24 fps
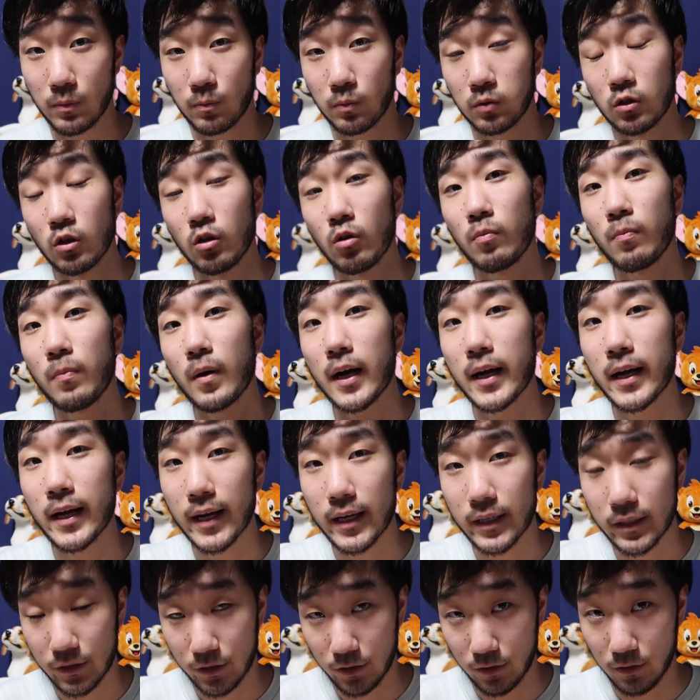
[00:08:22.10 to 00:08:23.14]

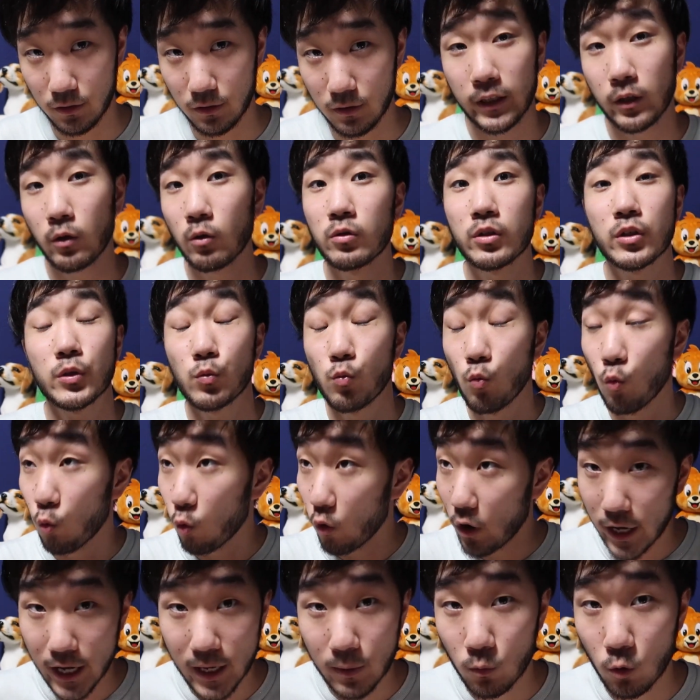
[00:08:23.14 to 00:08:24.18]
propan-gas, it costs
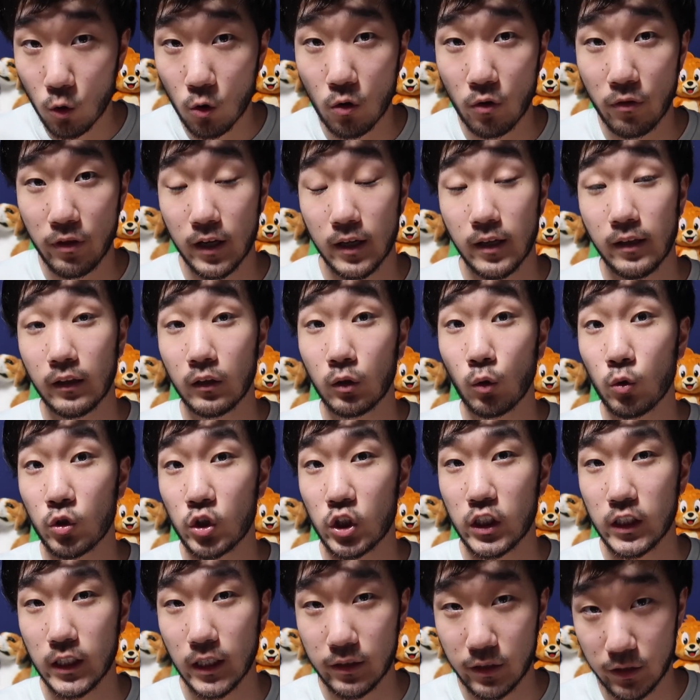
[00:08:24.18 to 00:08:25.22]
way more than
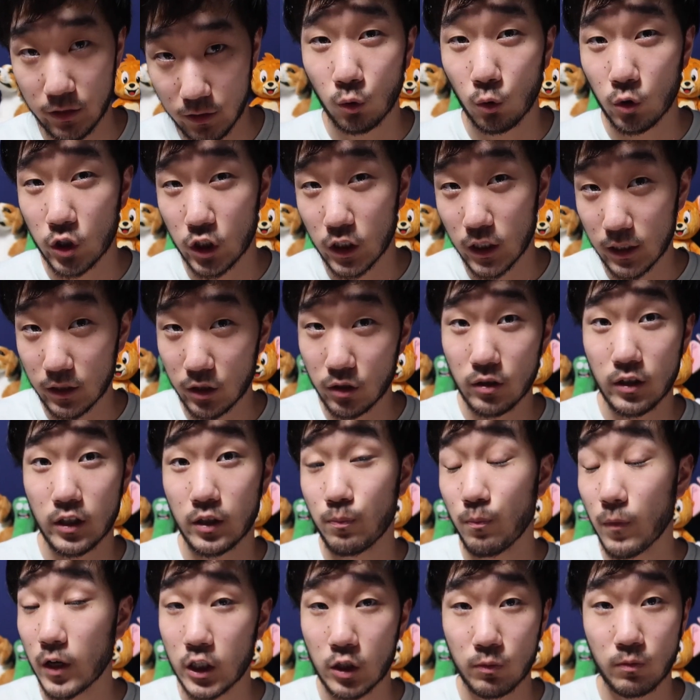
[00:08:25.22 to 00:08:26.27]
toshigas. Toshigas
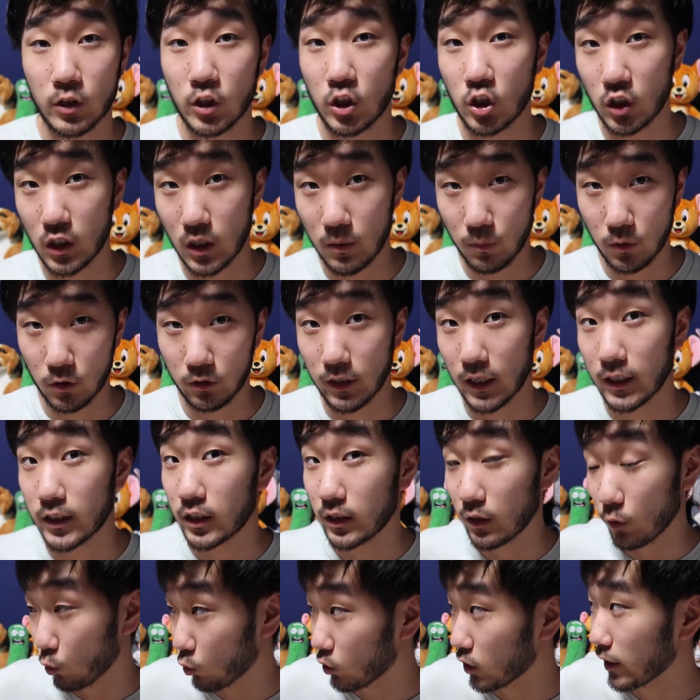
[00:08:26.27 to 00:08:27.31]
is much cheaper. That's
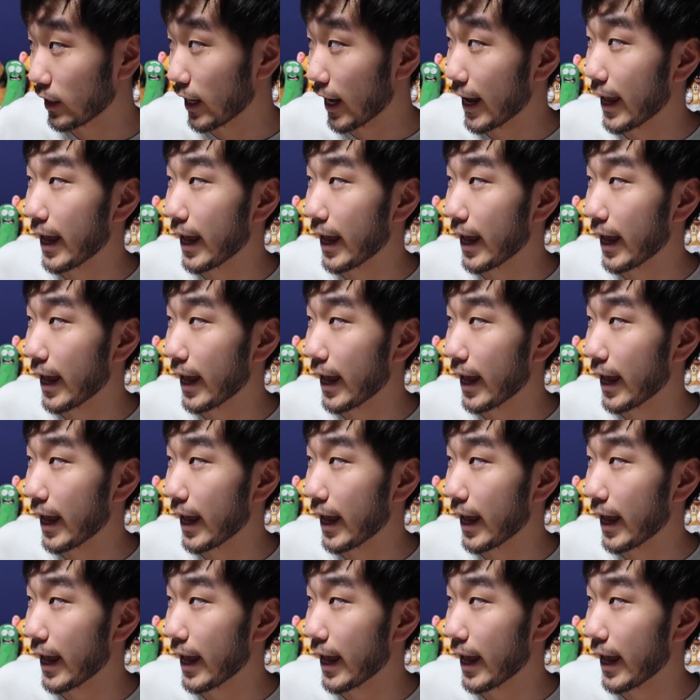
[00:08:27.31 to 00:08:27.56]
the one I